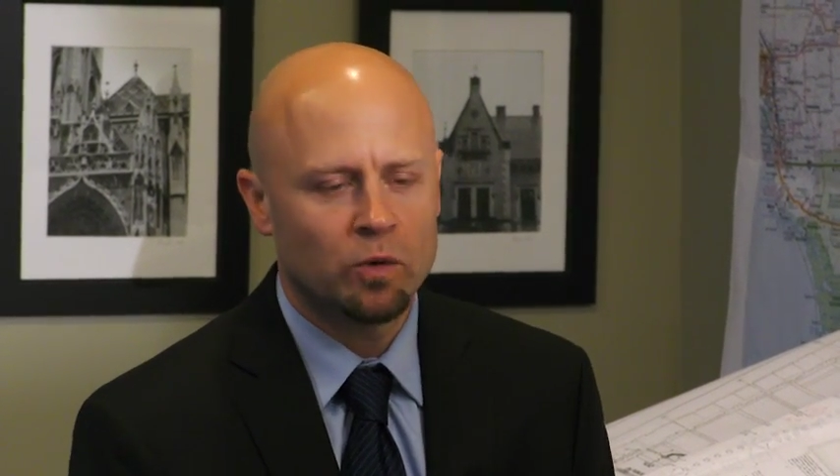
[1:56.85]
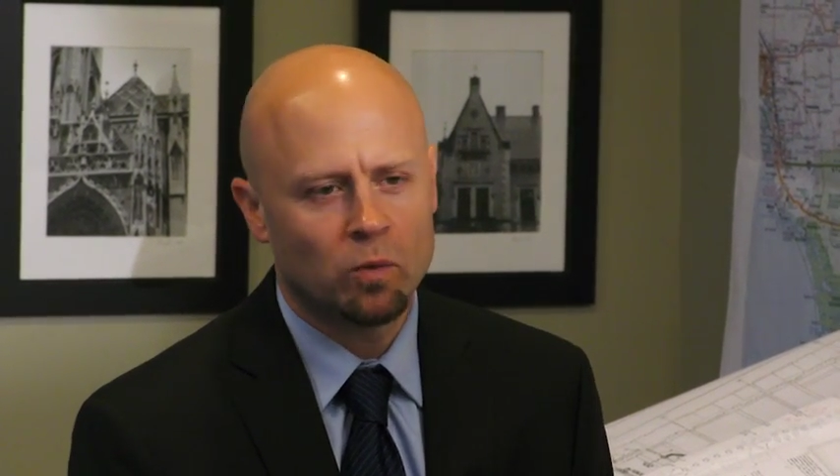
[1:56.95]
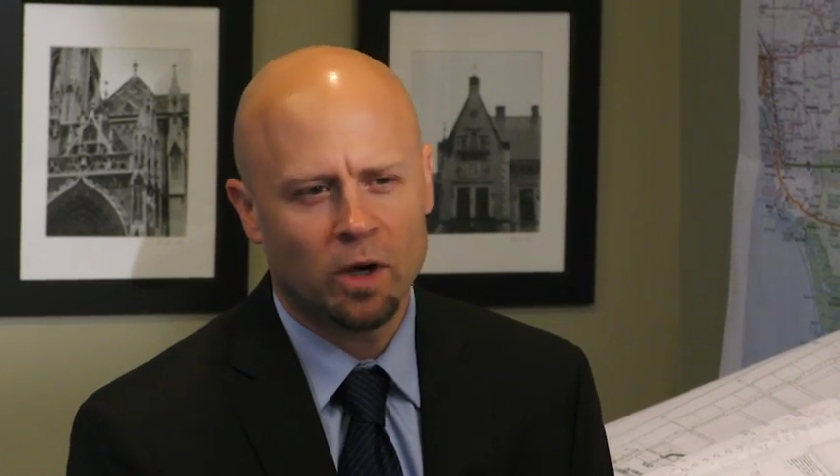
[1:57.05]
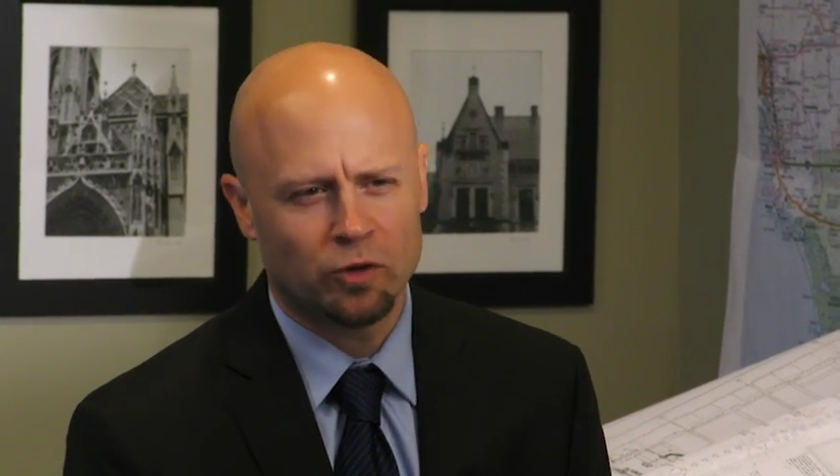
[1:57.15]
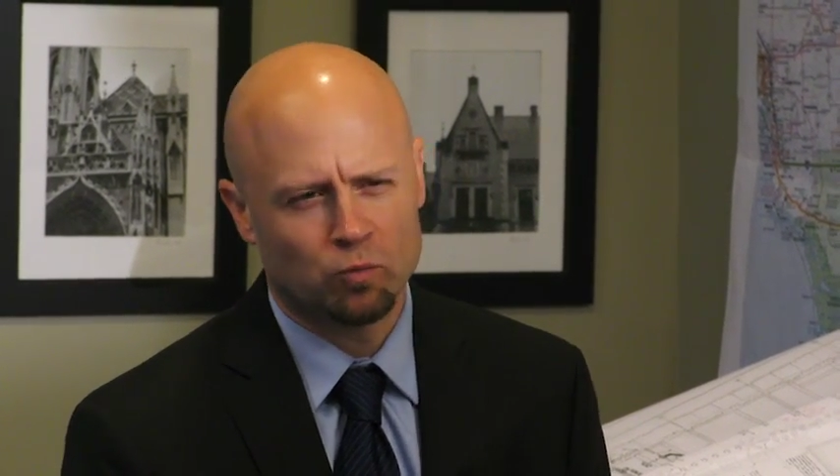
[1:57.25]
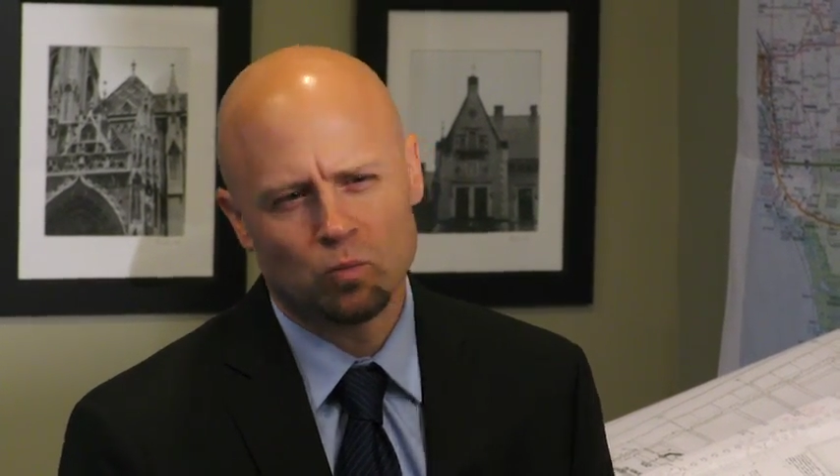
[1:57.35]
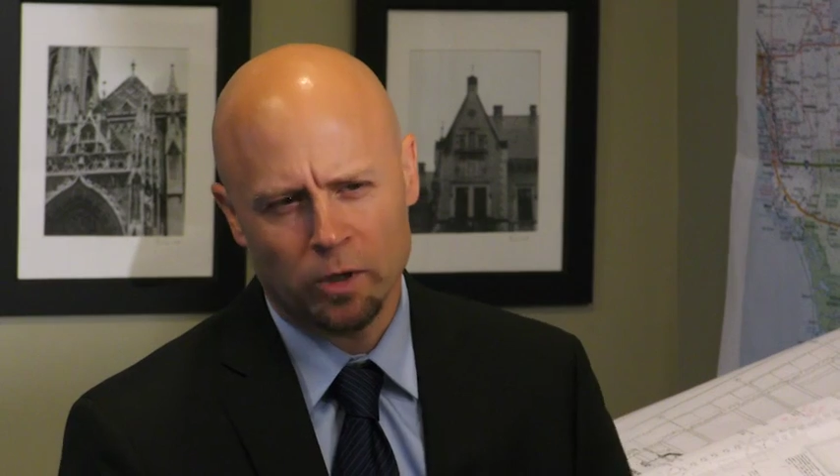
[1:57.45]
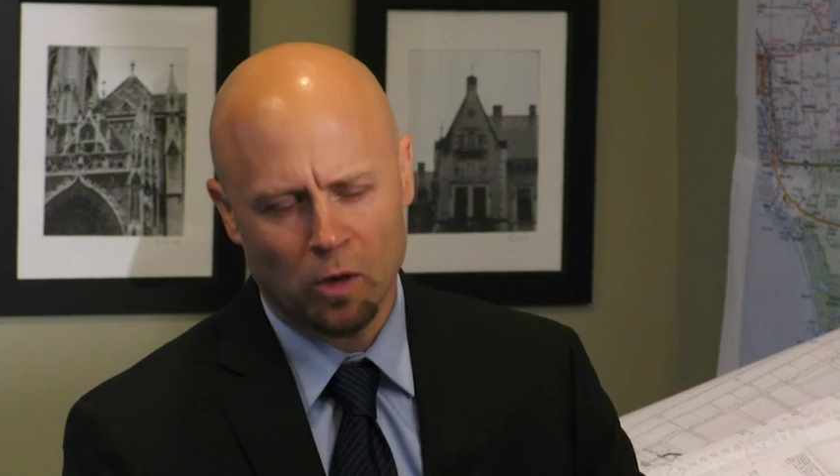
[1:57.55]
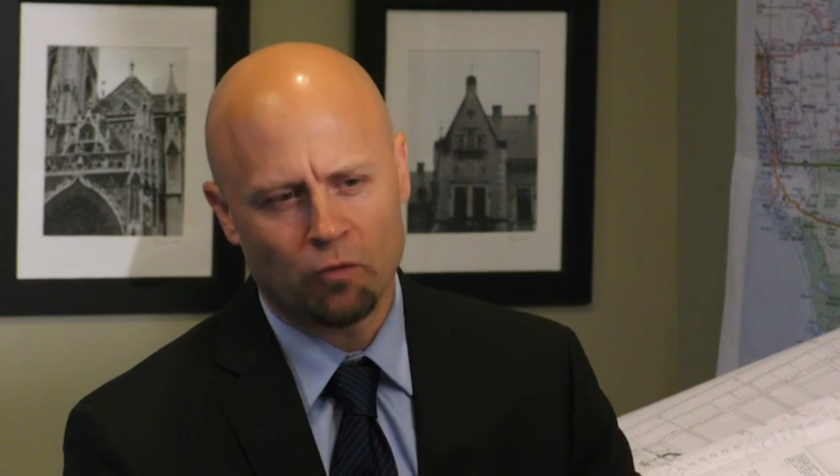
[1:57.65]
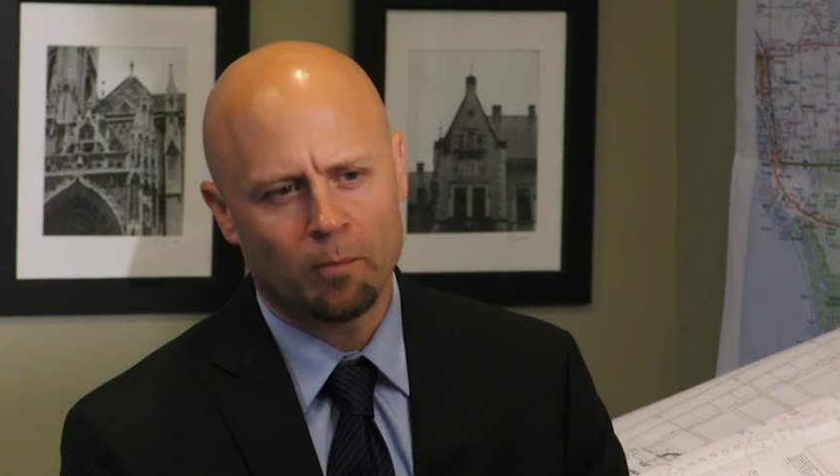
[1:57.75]
We want
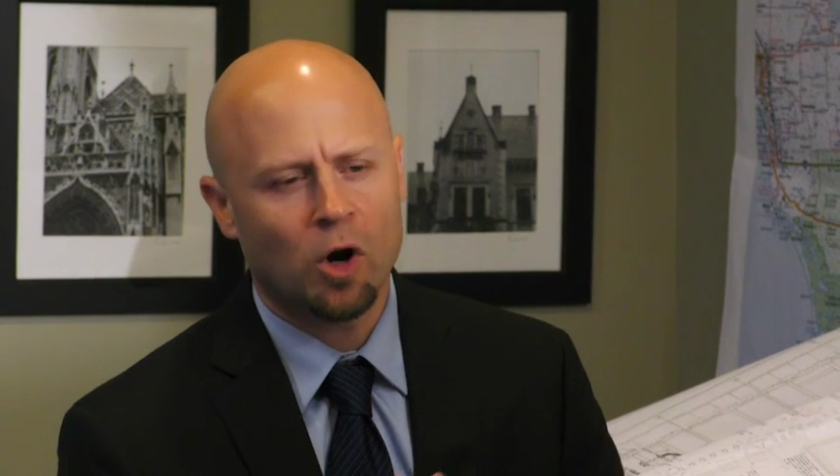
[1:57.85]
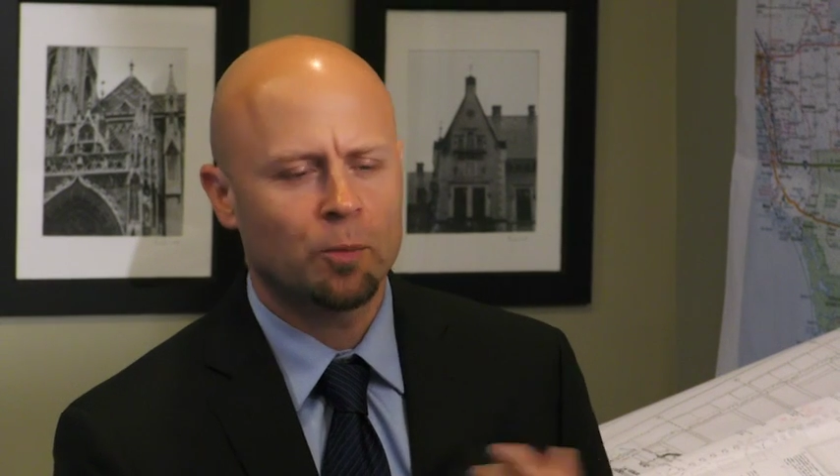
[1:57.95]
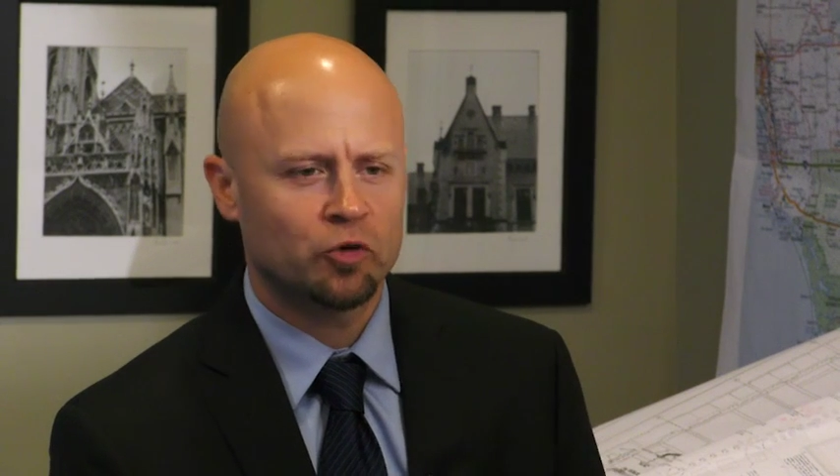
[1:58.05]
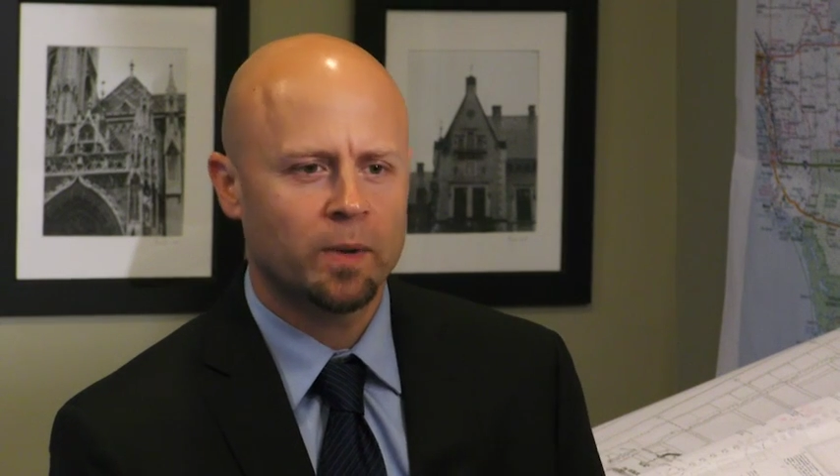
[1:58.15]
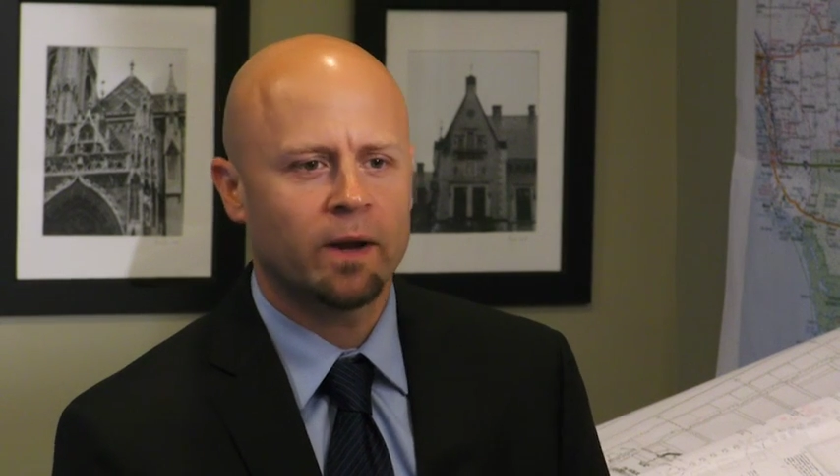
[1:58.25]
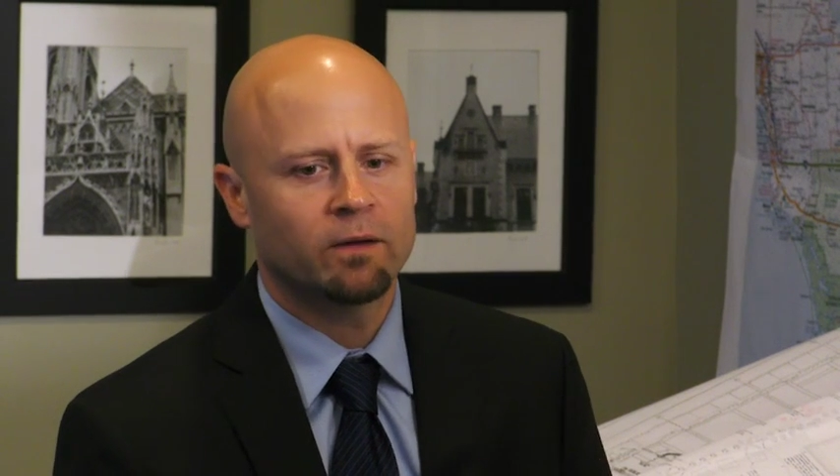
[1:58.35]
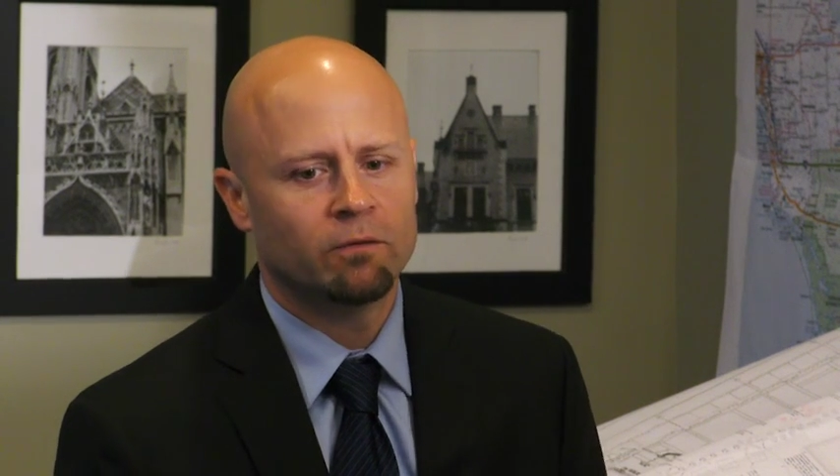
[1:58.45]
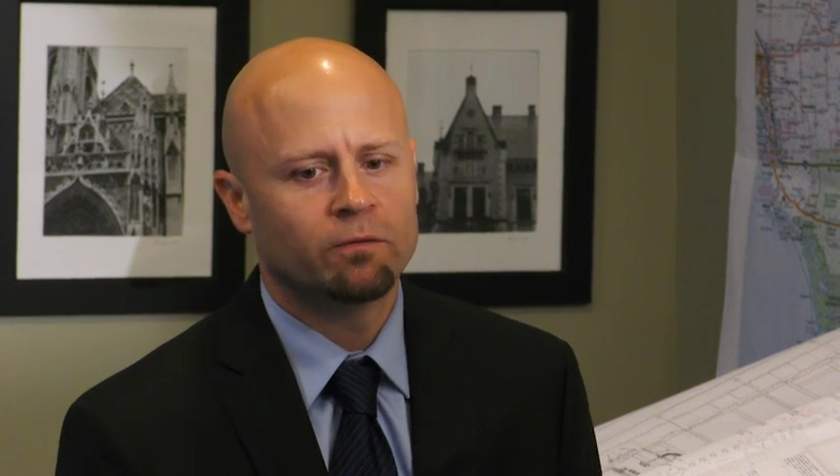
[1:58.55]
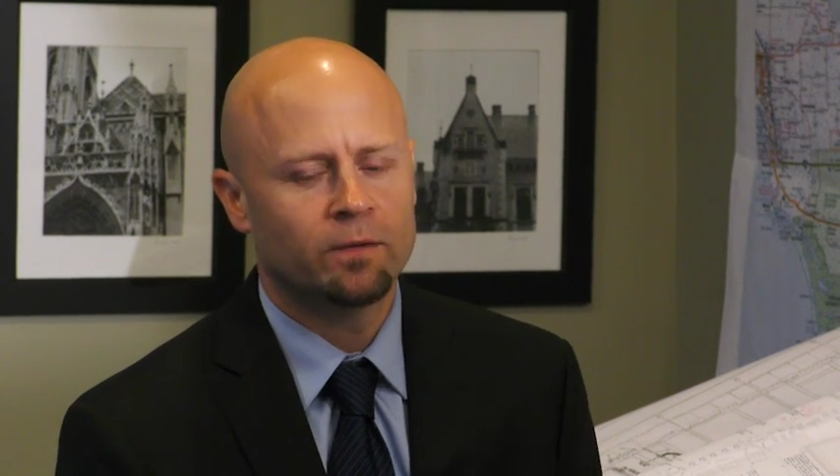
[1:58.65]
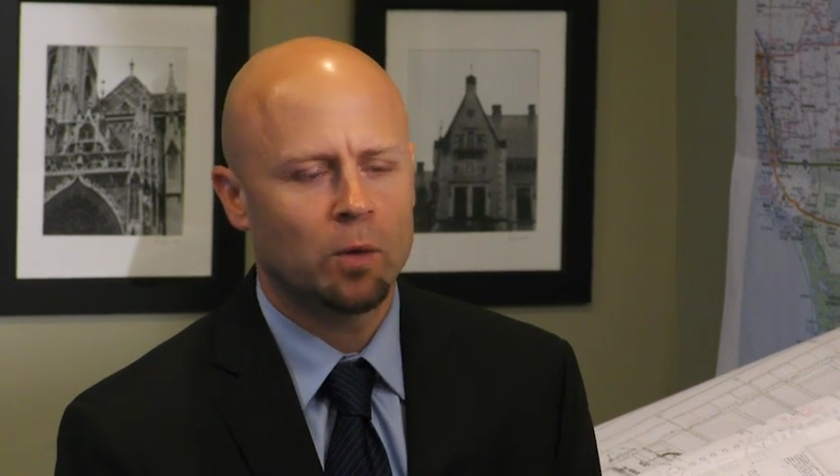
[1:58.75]
to, from our perspective